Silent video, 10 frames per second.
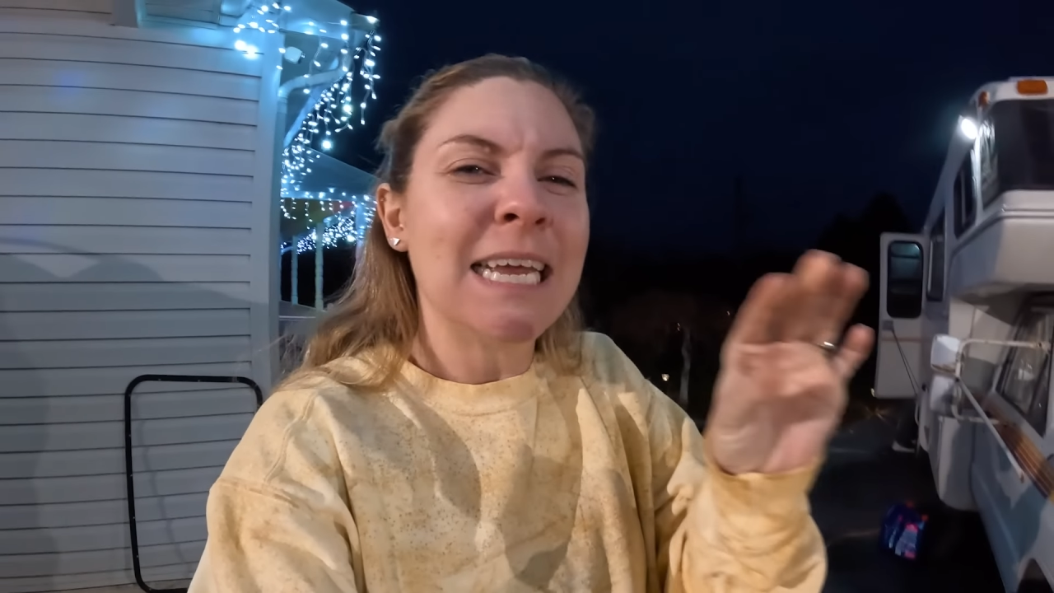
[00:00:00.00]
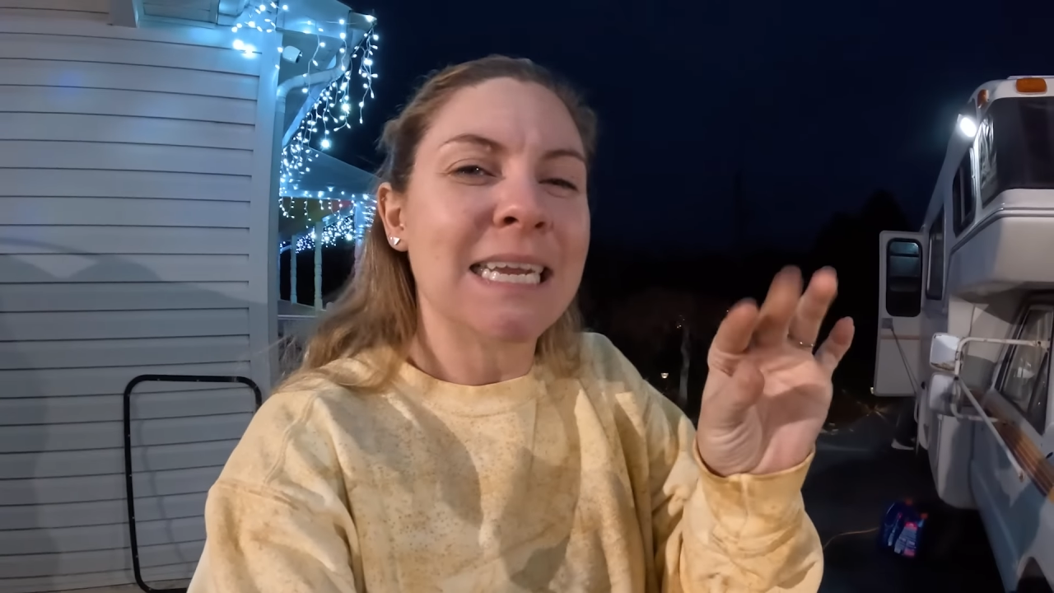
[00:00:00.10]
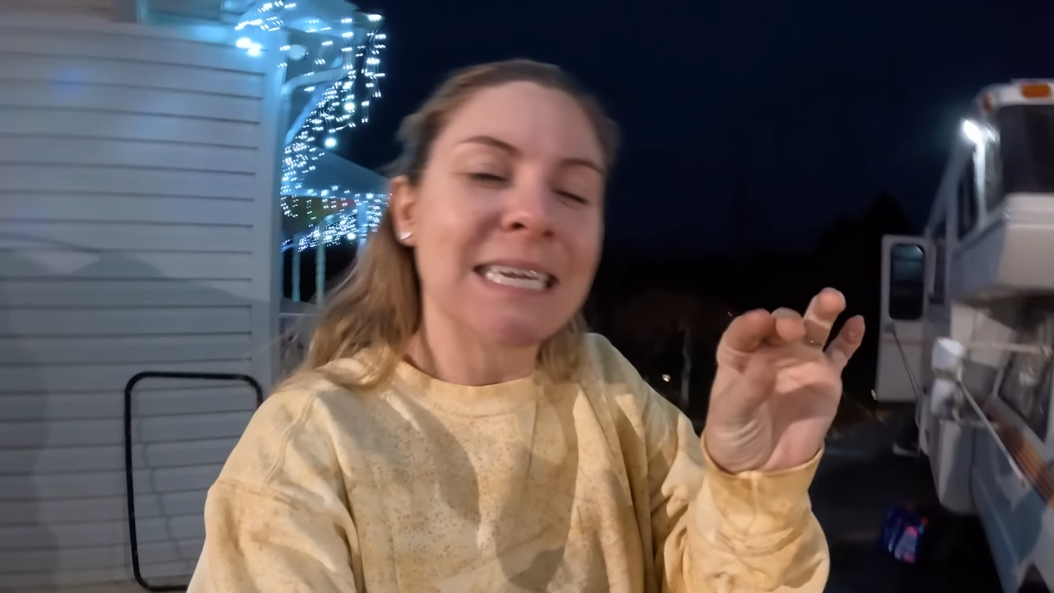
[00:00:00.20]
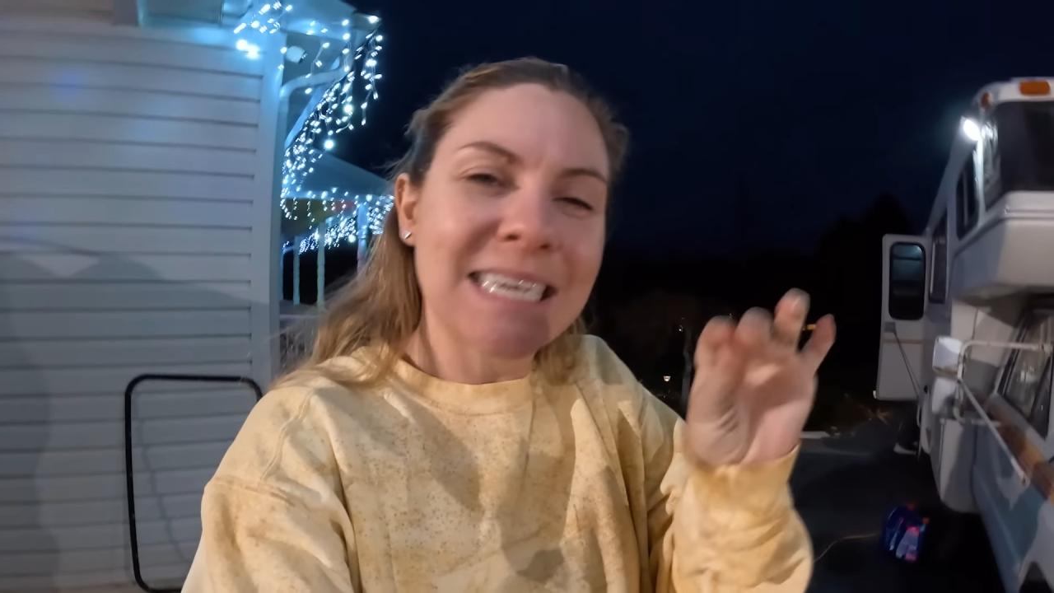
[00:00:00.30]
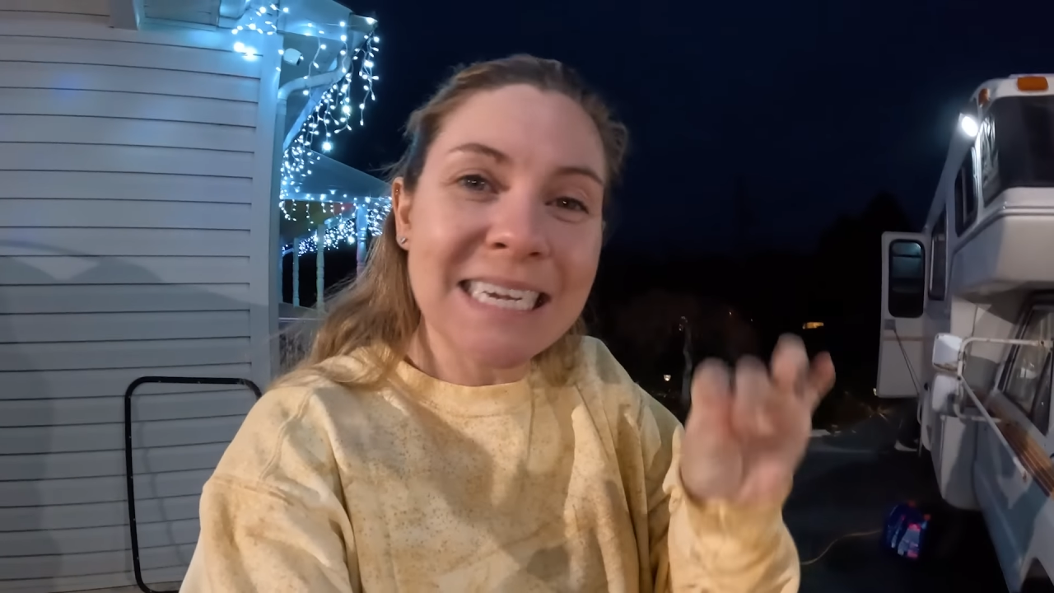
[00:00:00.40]

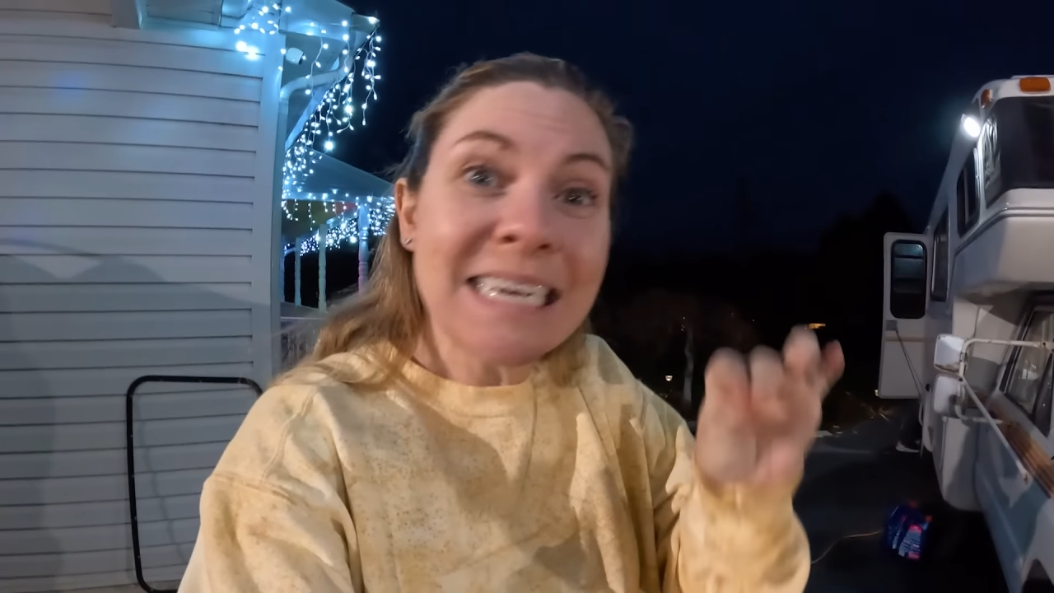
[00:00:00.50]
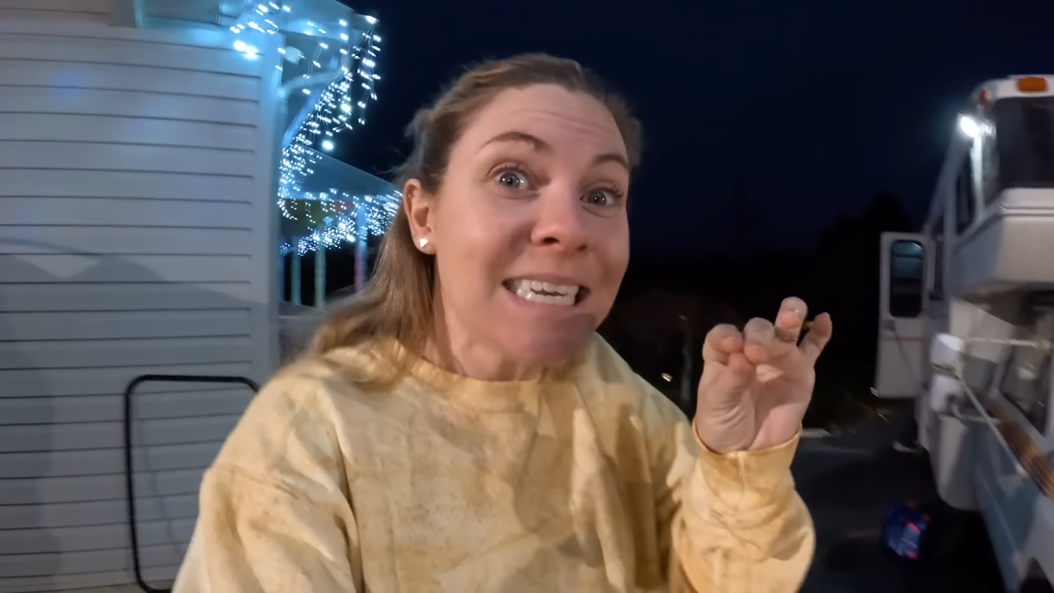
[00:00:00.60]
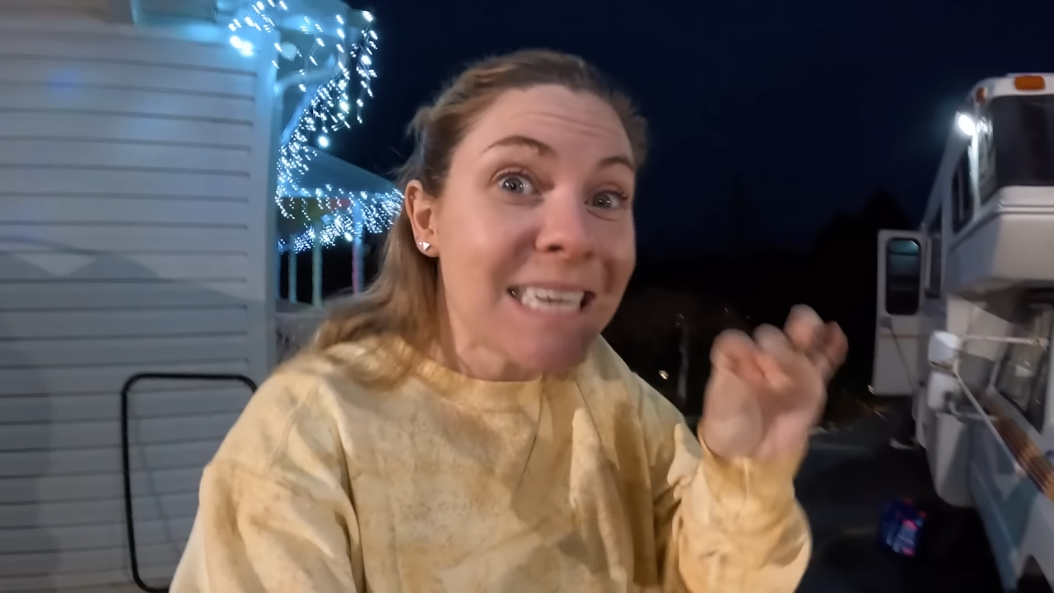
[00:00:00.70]
in a teeny